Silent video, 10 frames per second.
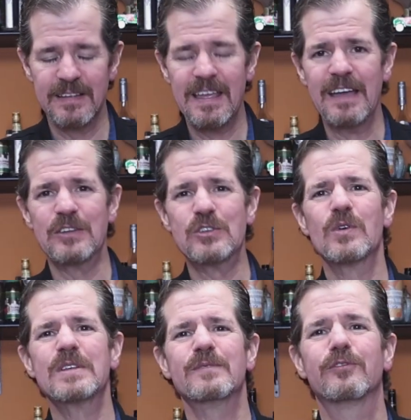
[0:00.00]
yeah,
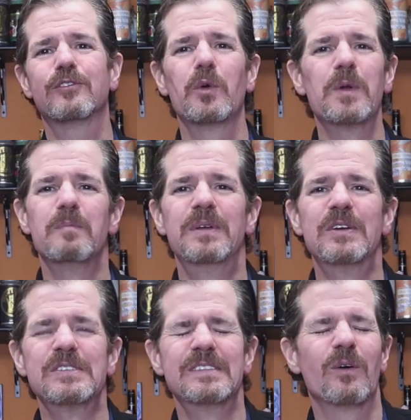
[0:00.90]
enjoy some Florida
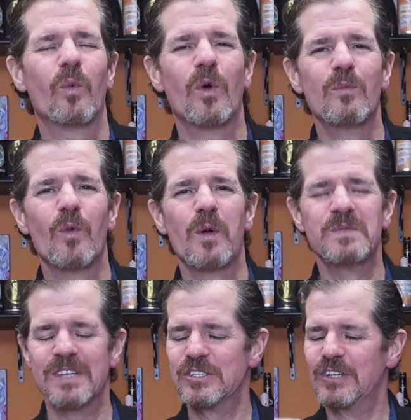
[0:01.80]
beers in the warm,
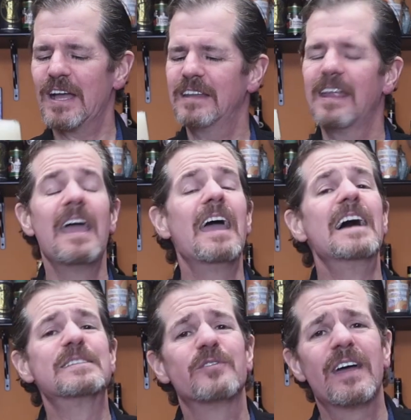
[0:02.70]
warm sunshine
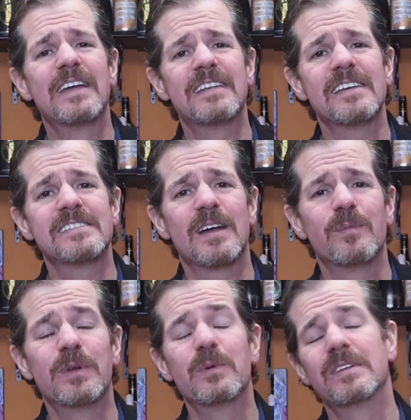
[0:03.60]
and some fantastic
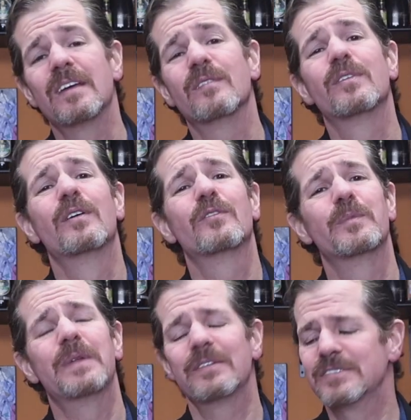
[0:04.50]
company with Dave
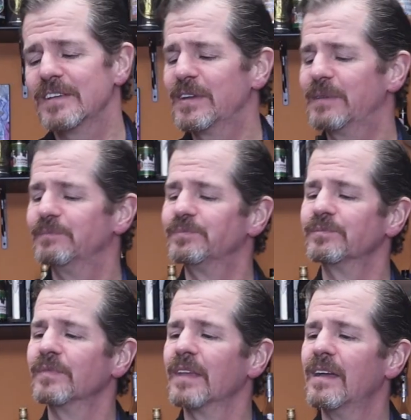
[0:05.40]
from Dave's TV.
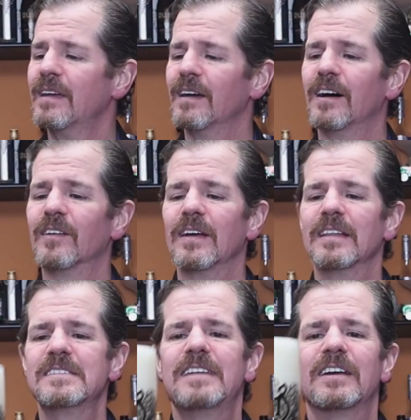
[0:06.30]
All
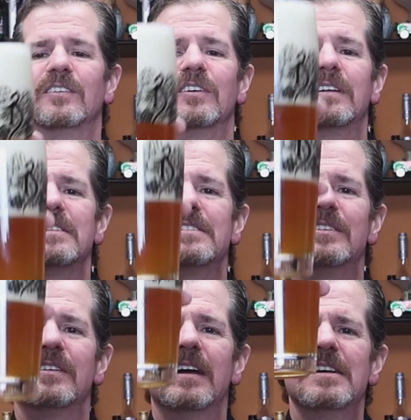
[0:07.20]
right, let's take a look at this
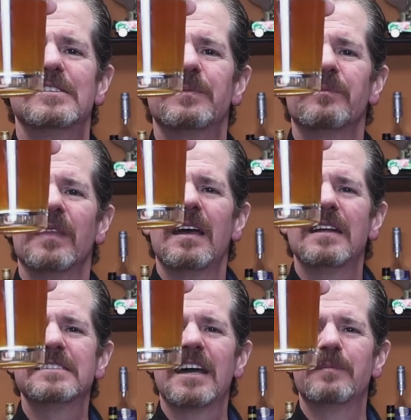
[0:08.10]
here, guys.
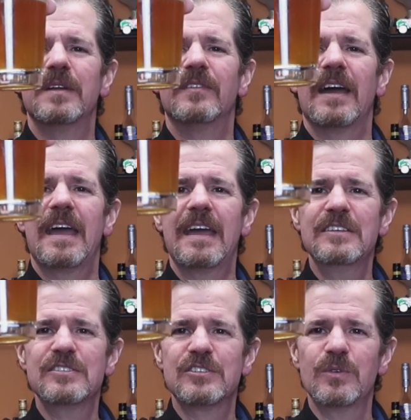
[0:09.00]
It's got a bit of a
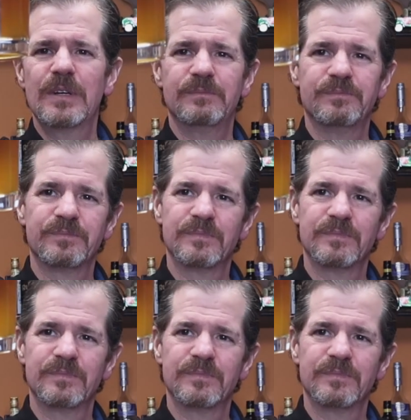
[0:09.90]
haze to it.